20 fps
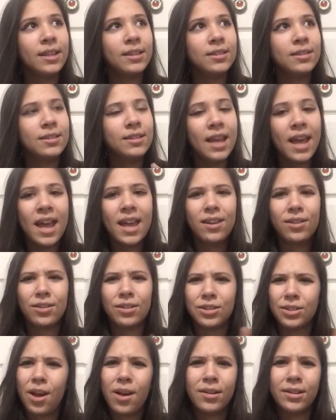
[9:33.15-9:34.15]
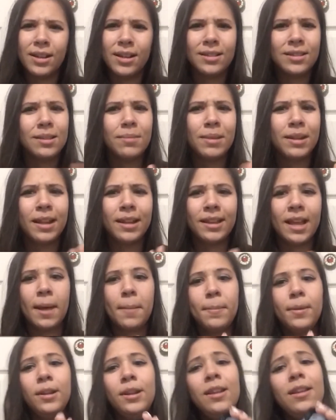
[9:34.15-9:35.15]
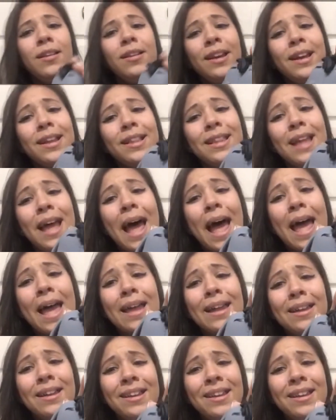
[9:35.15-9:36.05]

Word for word: it's sand or sawdust, something like that. But look at that.